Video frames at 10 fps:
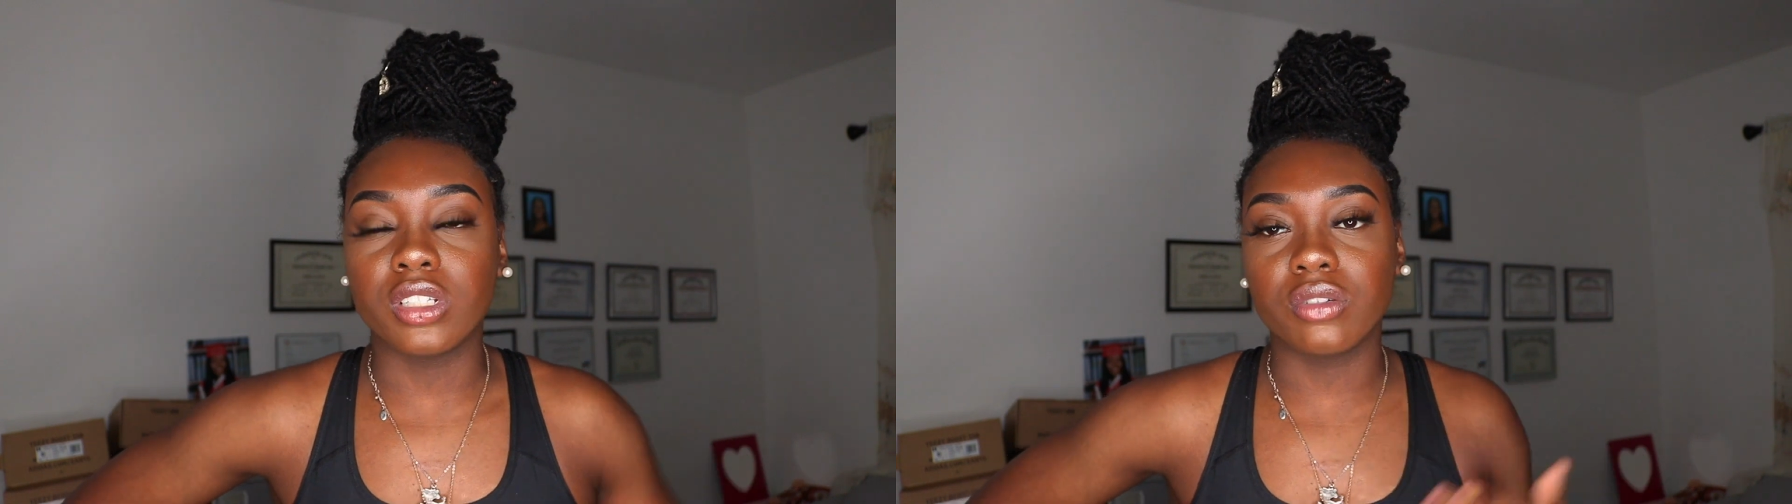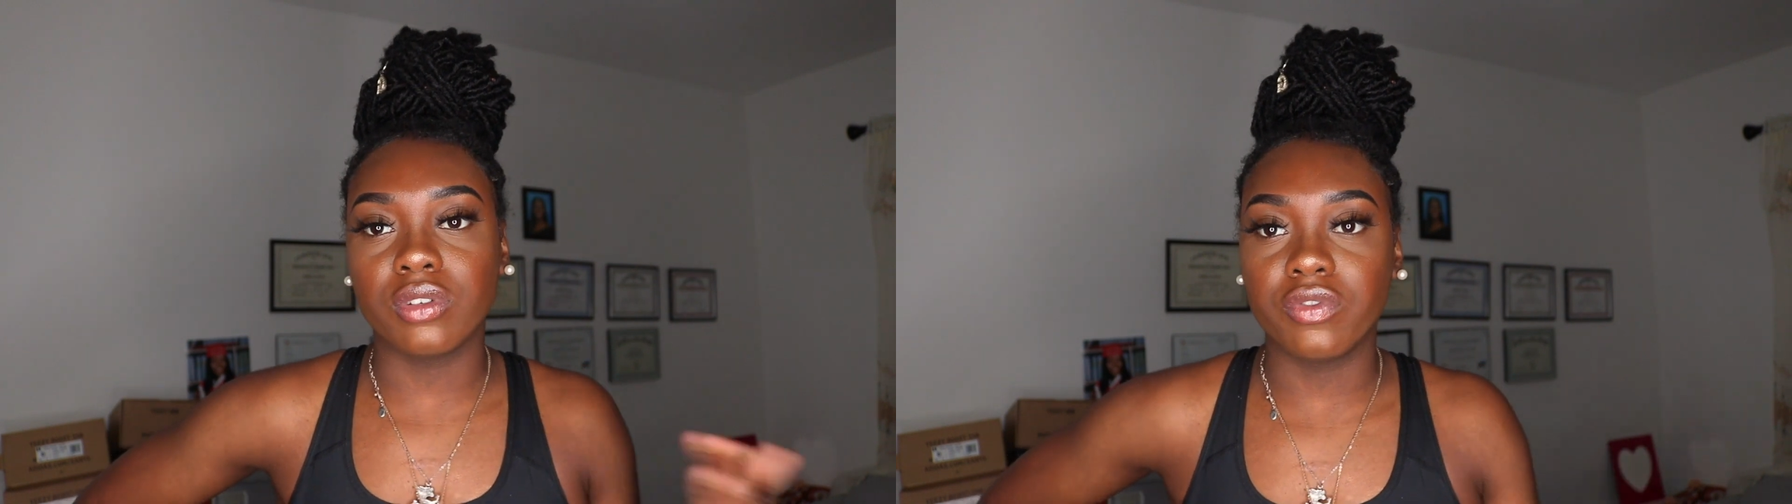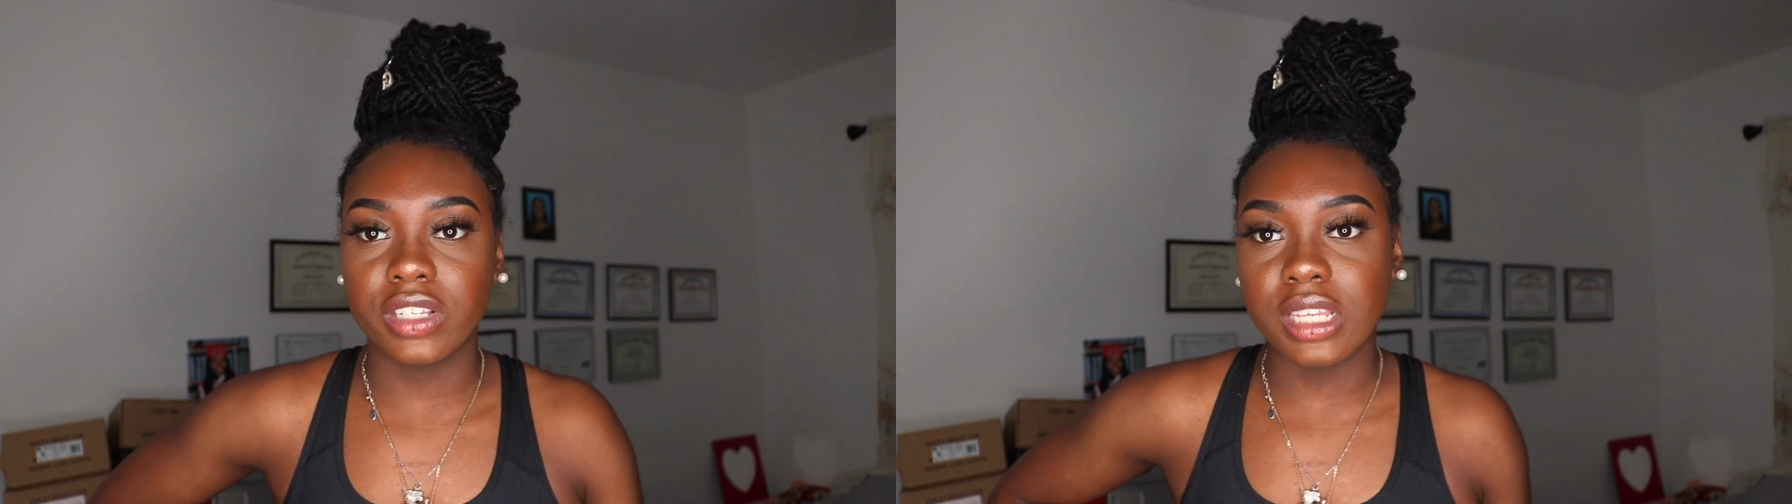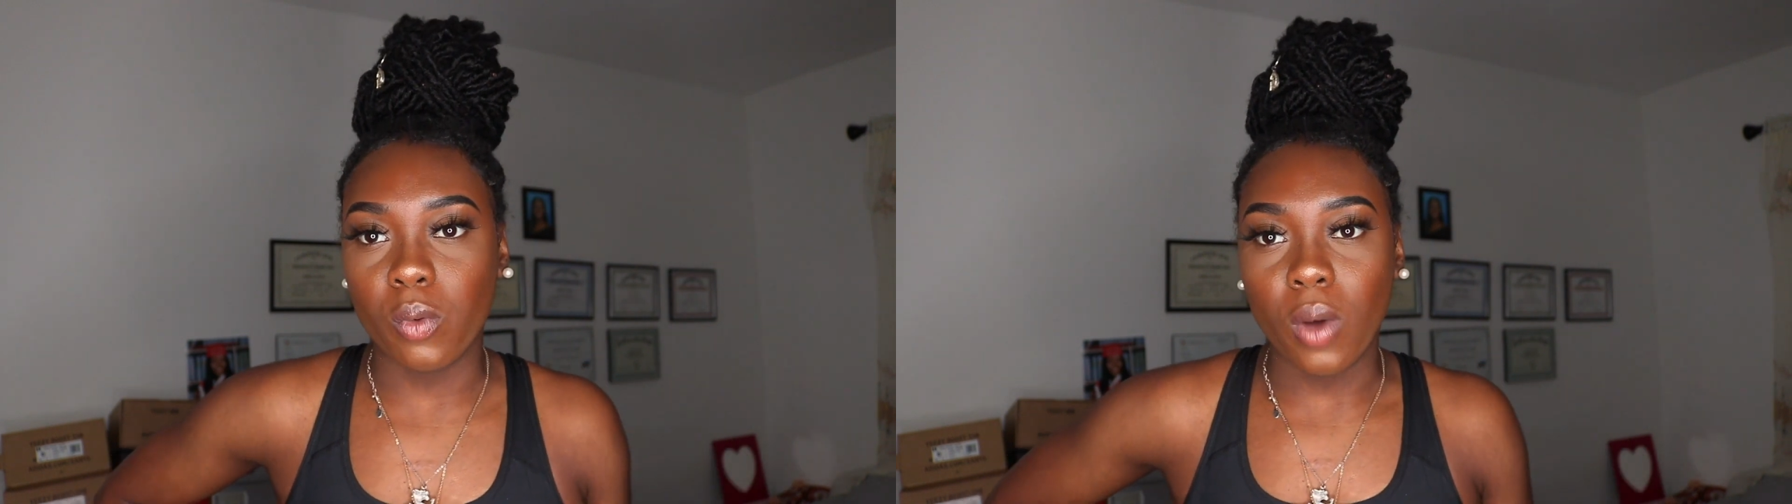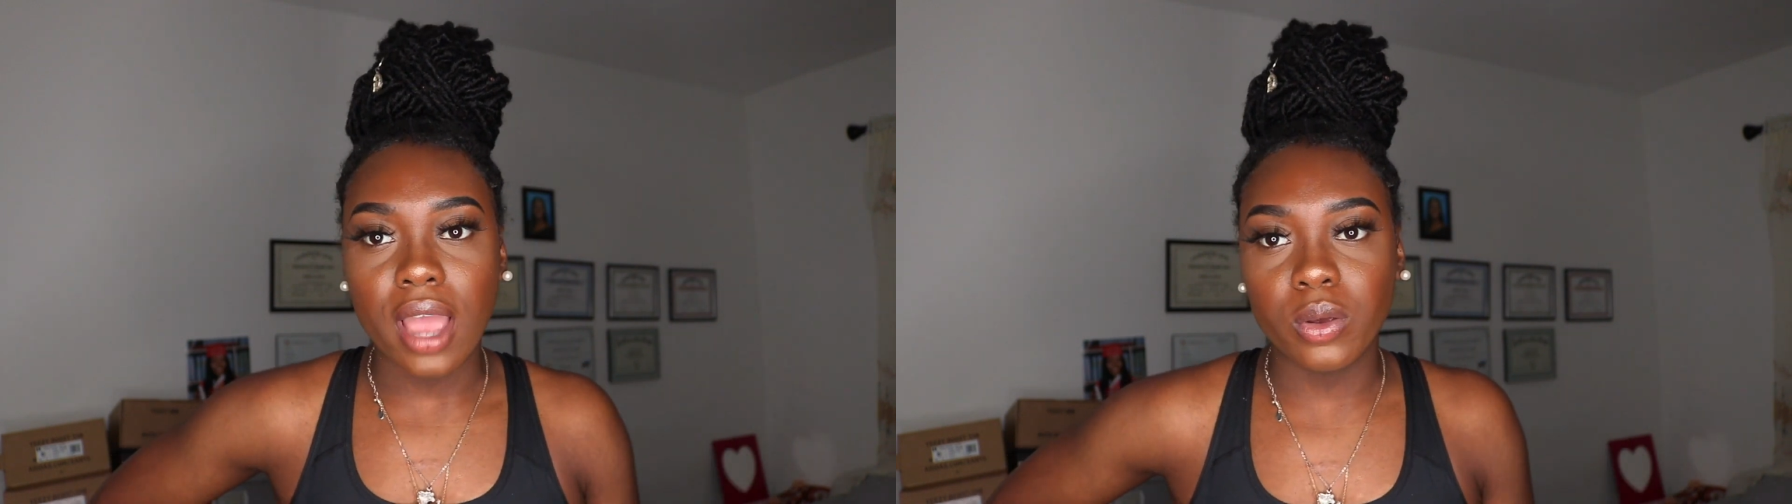to revisit
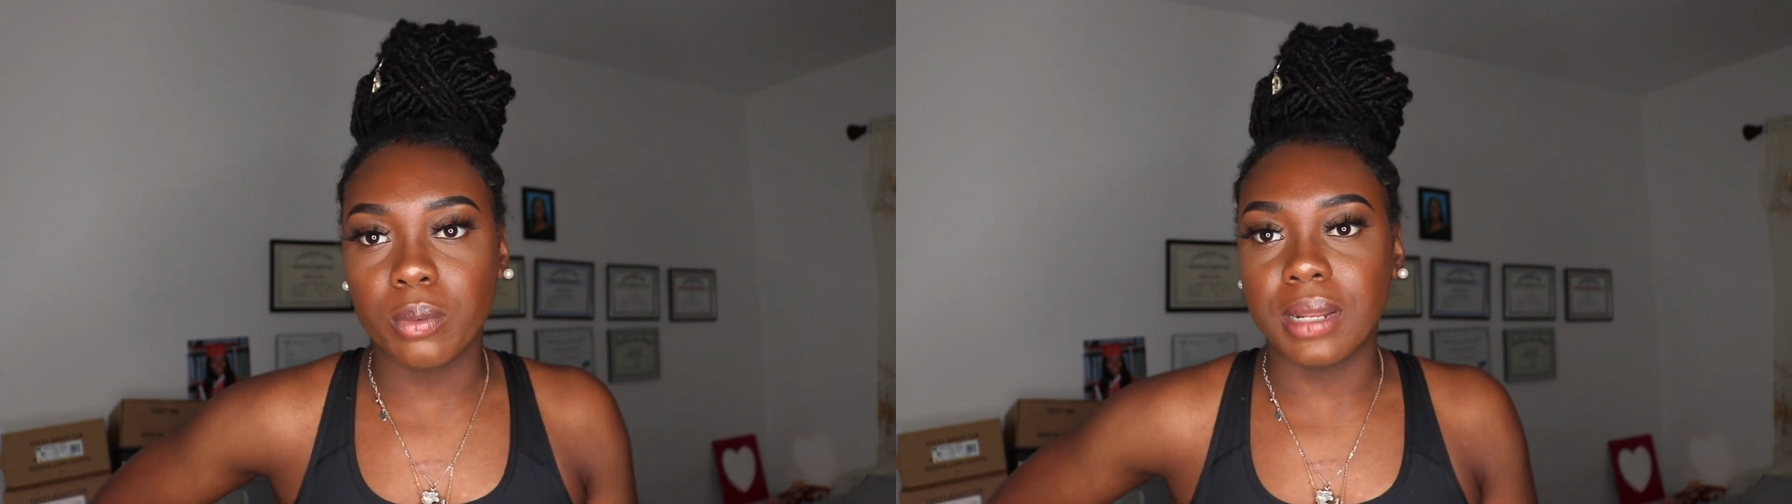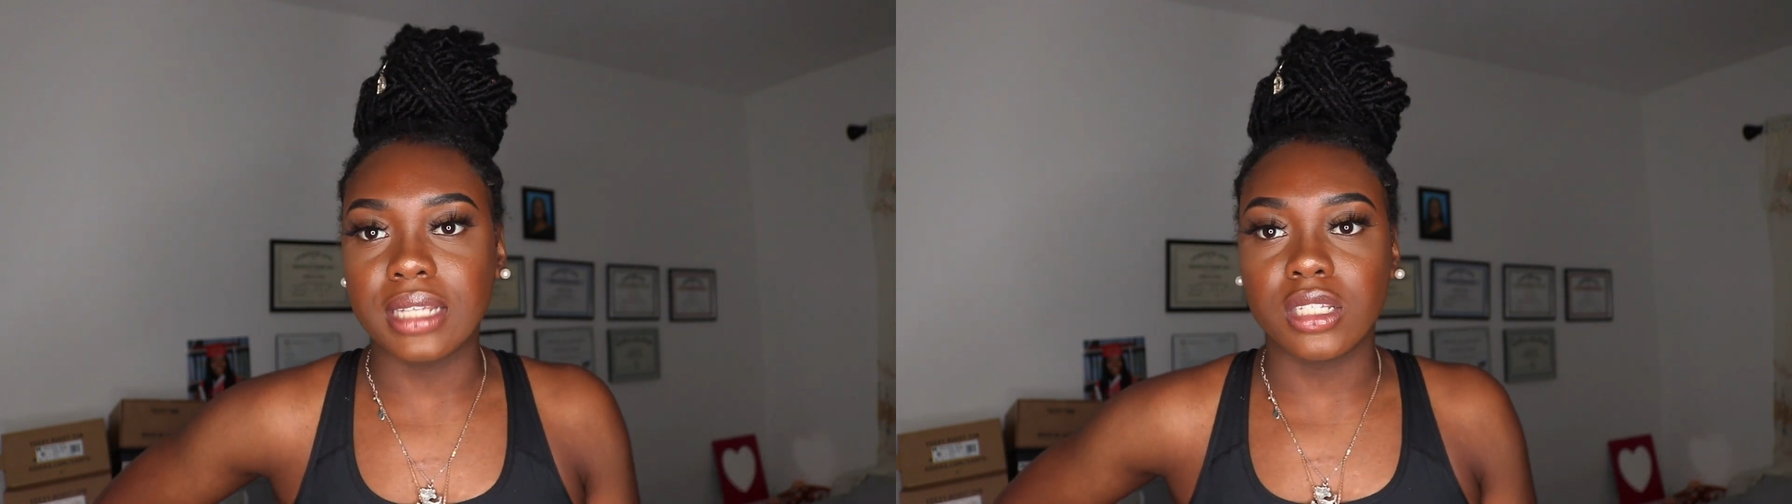why you applied